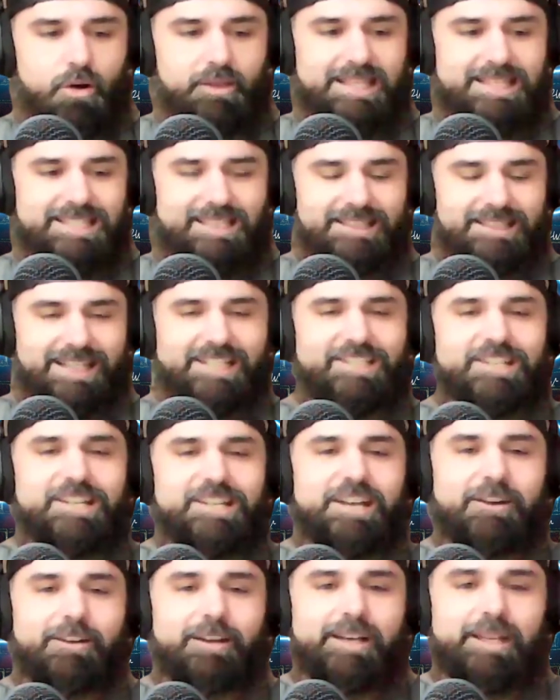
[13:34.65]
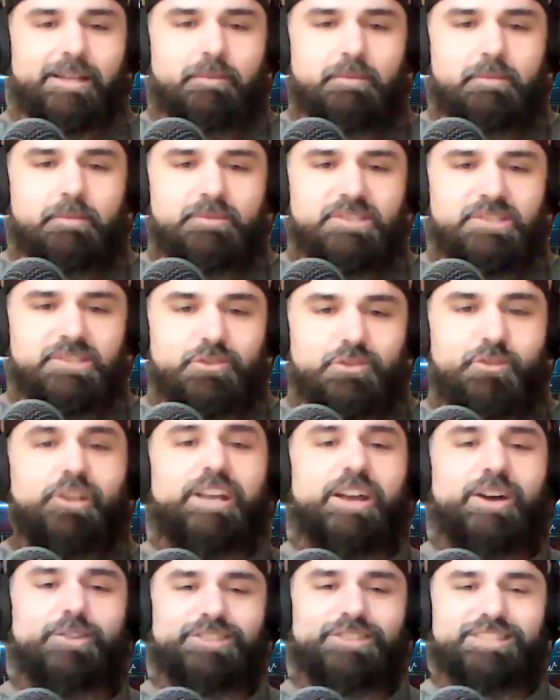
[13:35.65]
legendary
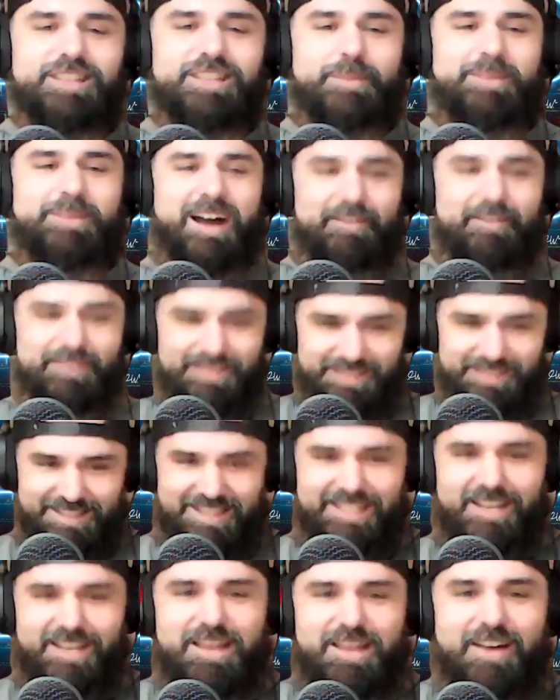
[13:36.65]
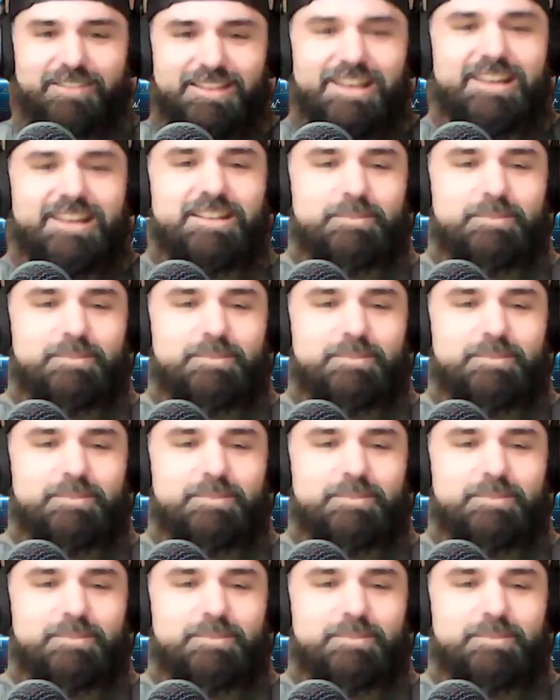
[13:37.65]
studios, I mean, obviously, now,